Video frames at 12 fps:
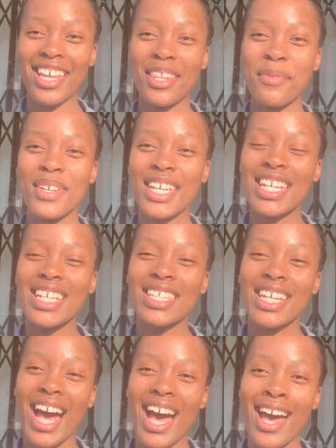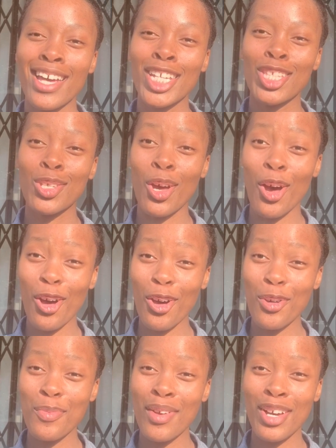the beginner's guide to
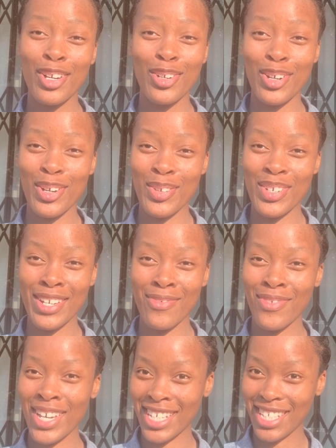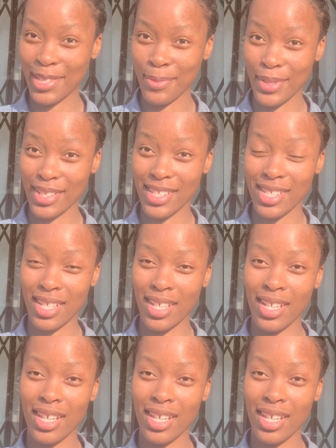home-grown vegetables.